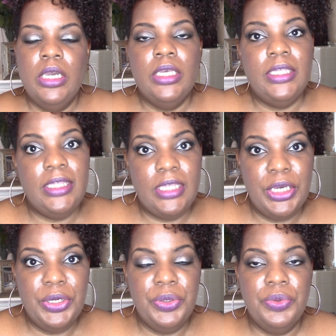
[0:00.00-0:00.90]

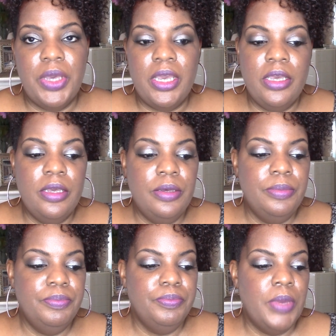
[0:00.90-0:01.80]
So,
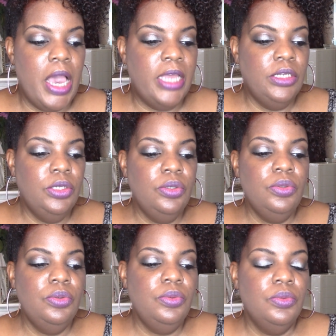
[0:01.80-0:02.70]
I
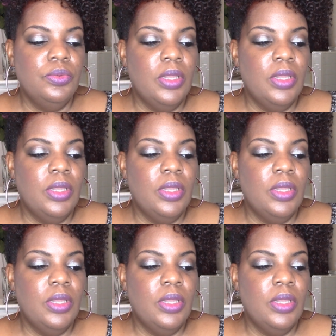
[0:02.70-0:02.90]
do